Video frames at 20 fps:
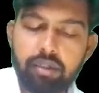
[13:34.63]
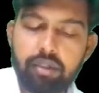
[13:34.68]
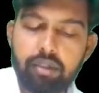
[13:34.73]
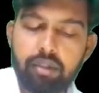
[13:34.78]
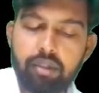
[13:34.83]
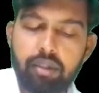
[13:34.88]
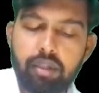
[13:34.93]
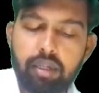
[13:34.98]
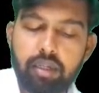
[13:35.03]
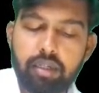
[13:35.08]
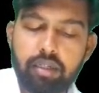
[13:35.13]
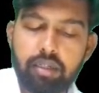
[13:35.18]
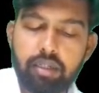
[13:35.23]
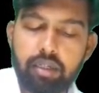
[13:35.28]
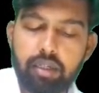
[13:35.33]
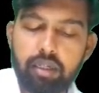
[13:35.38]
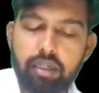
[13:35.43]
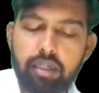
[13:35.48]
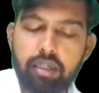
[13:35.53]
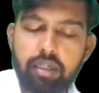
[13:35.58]
there is a
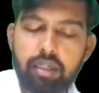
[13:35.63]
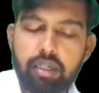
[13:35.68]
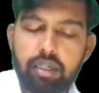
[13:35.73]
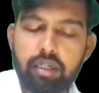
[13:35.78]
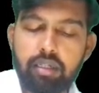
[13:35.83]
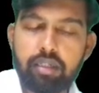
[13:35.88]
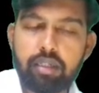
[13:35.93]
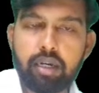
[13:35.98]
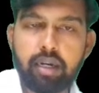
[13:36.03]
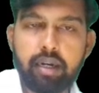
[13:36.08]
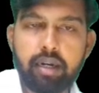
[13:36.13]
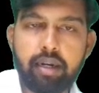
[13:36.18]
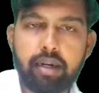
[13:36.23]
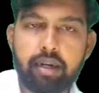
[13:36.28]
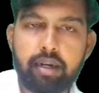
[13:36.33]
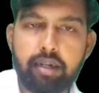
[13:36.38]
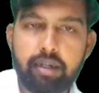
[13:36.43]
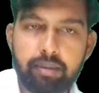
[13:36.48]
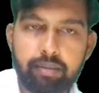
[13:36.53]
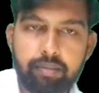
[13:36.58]
increased heart rate,